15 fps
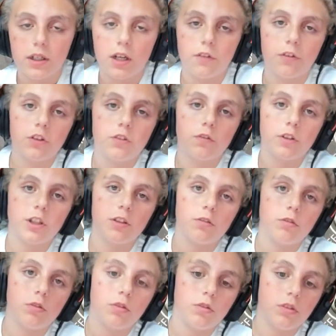Now, first of all, the
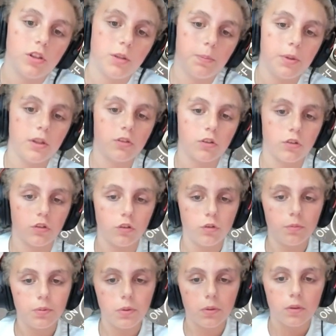pitot
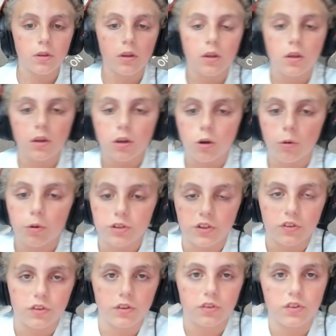tube, what
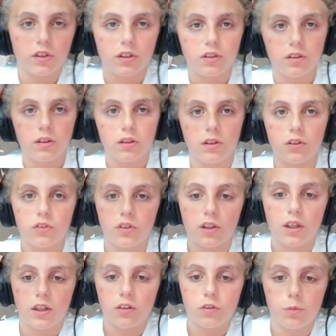it is
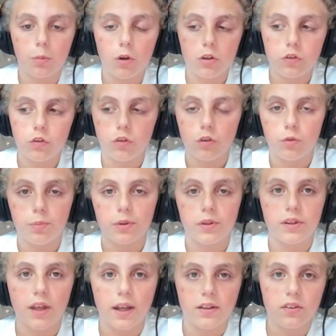a small tube
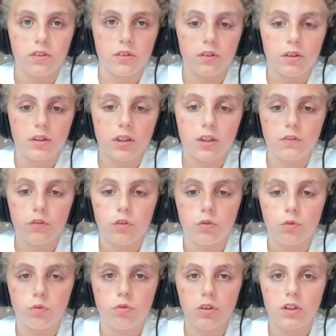that gives
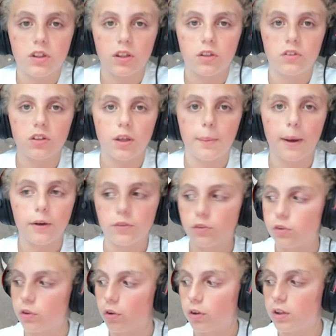you readings
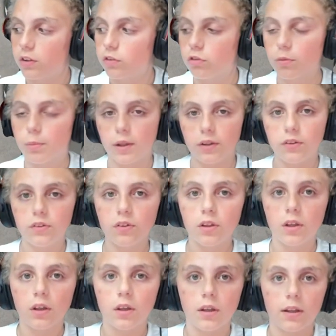about your instruments,
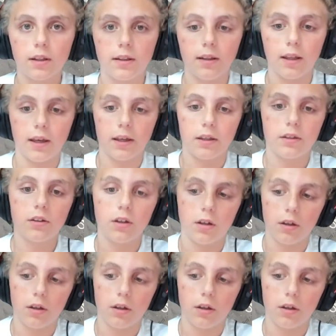like